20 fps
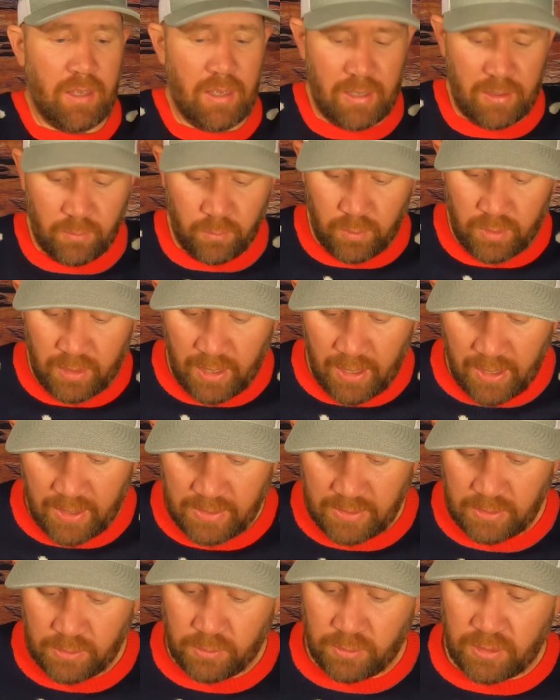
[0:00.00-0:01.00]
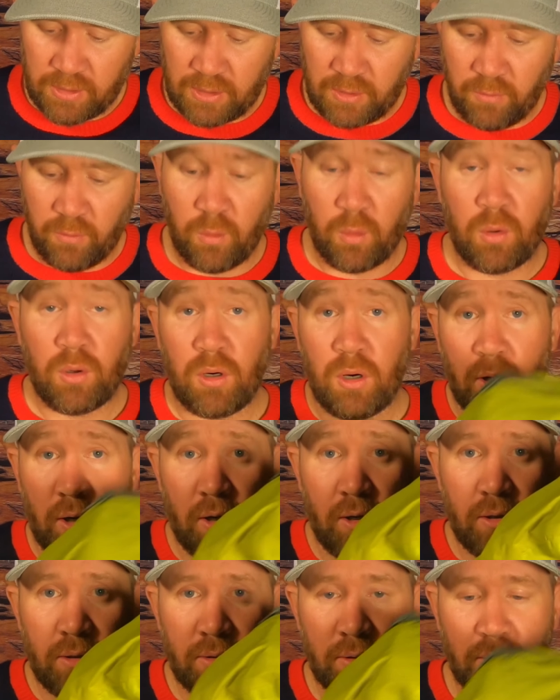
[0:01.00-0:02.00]
And what I use this for
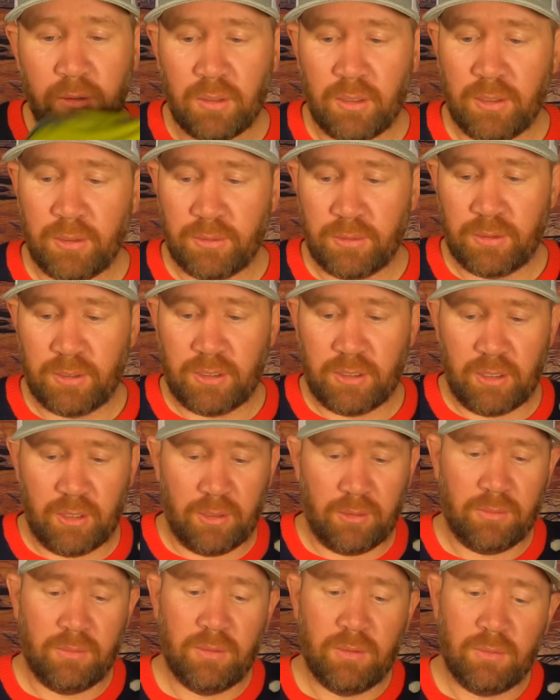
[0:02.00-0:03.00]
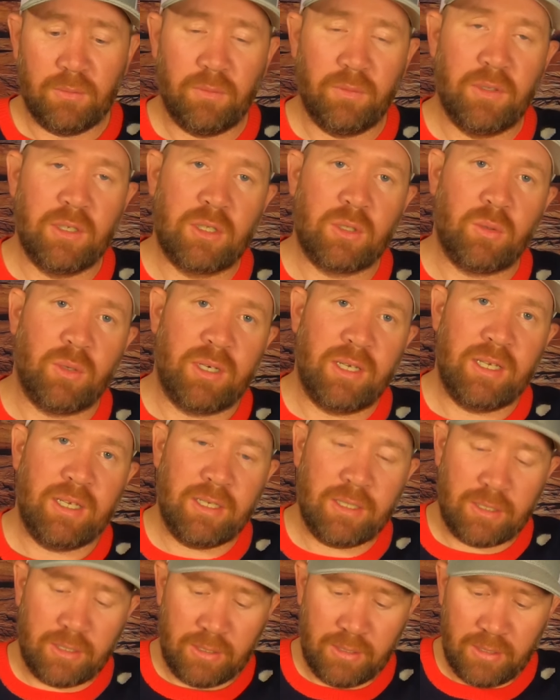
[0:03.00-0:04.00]
are clothes. So with this one
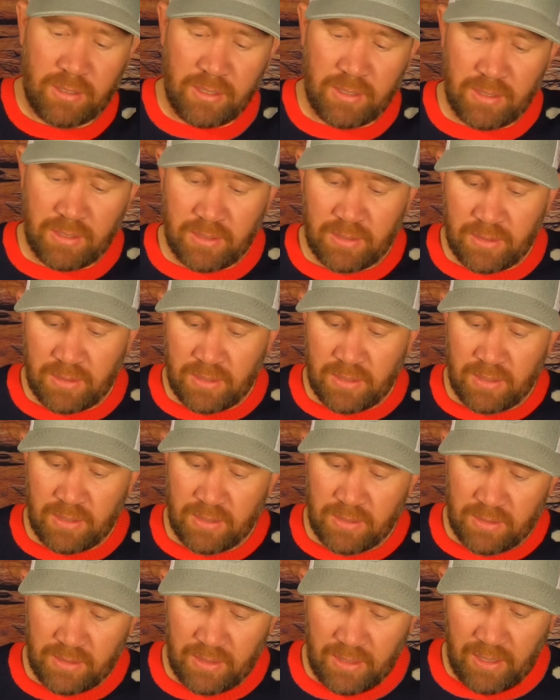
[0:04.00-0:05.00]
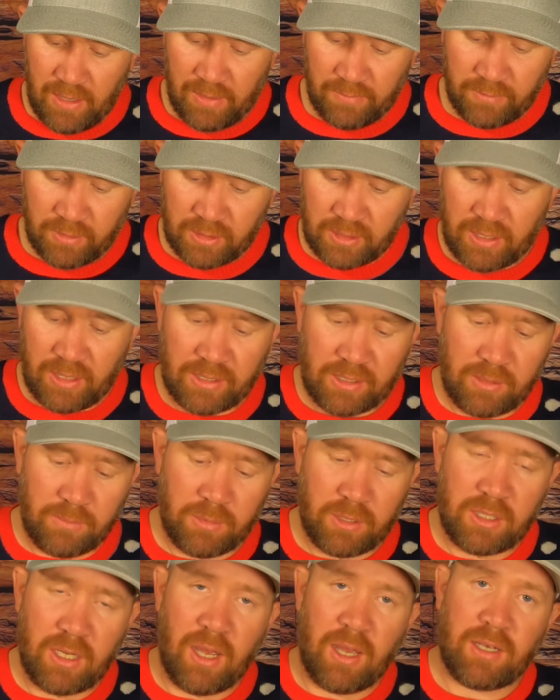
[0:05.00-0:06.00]
here, I've just got
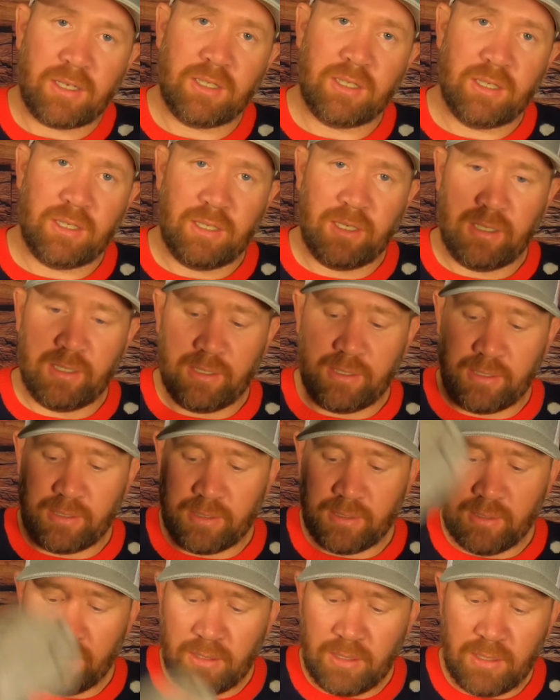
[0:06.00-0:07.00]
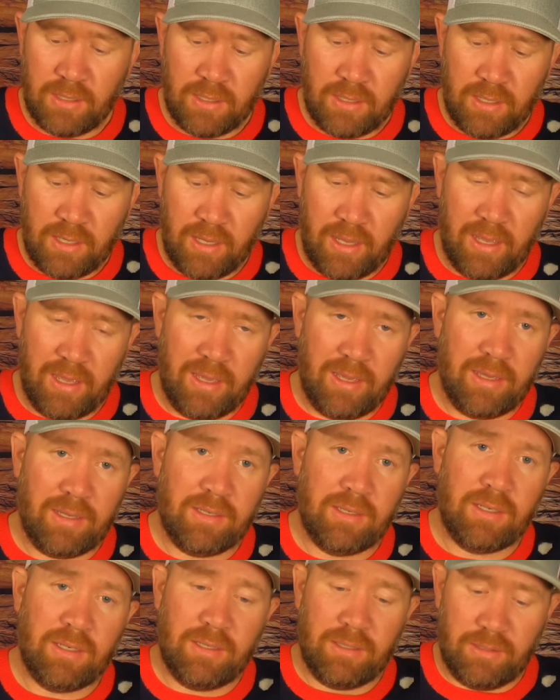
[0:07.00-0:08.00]
some socks in here
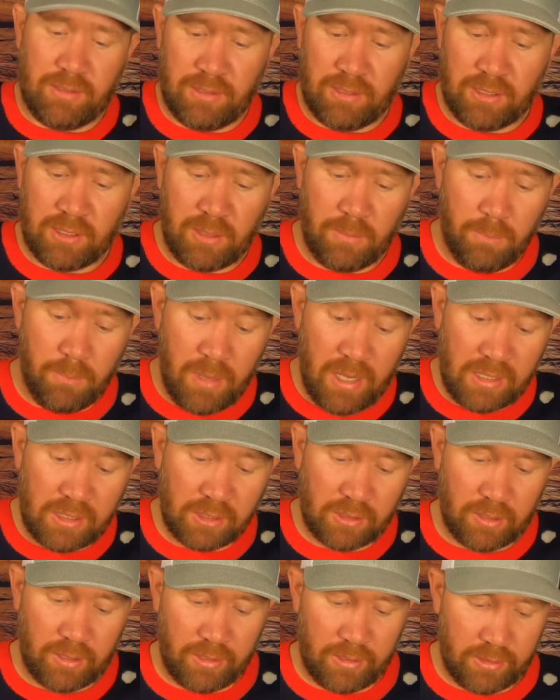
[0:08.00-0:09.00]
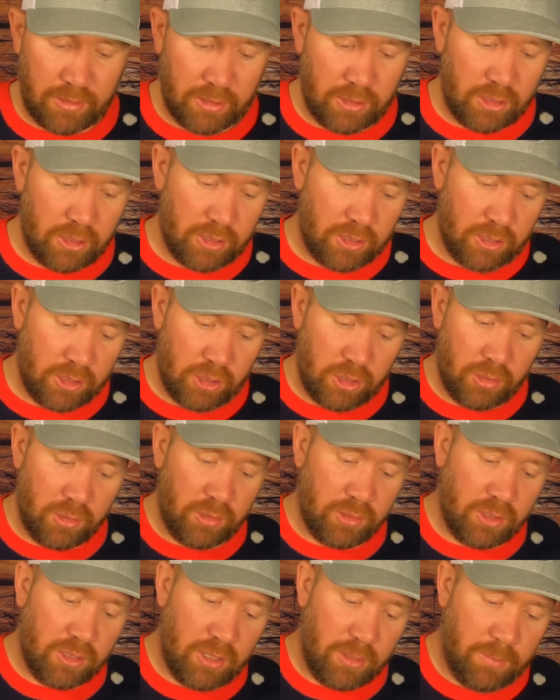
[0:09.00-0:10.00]
and some base layers just to show
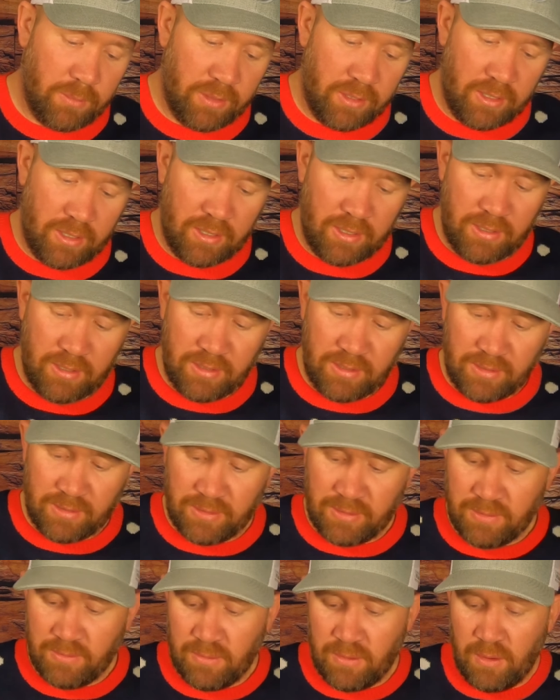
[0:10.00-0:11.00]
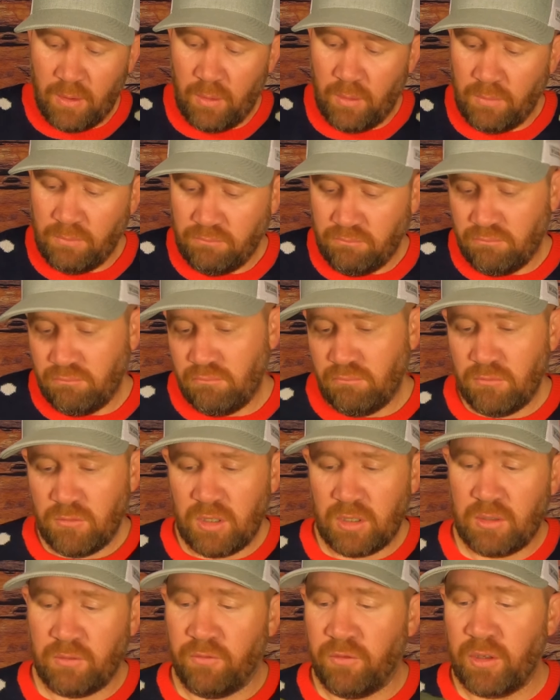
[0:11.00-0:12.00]
you some of the,
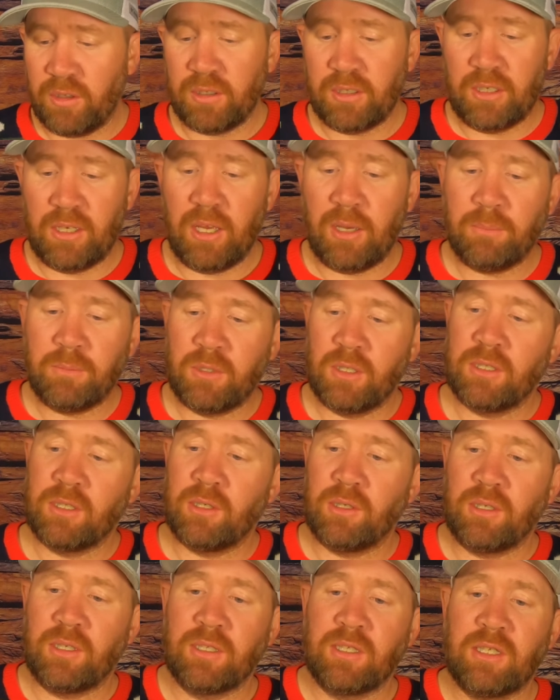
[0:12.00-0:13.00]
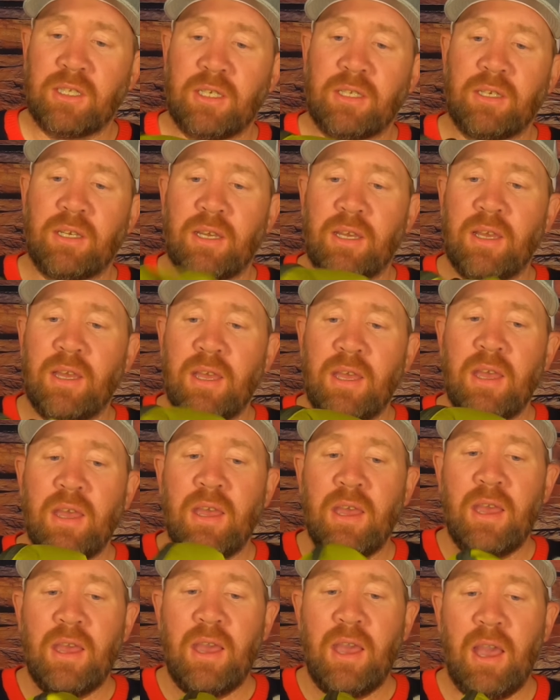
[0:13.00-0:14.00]
just filling it up just so you can see
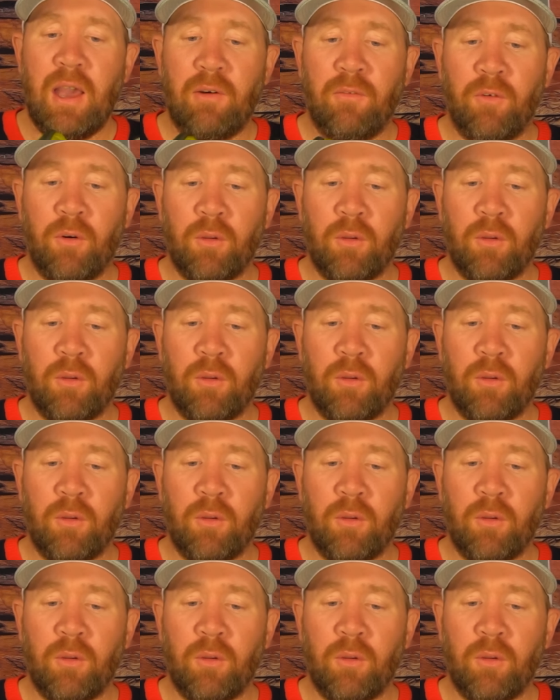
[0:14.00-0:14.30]
how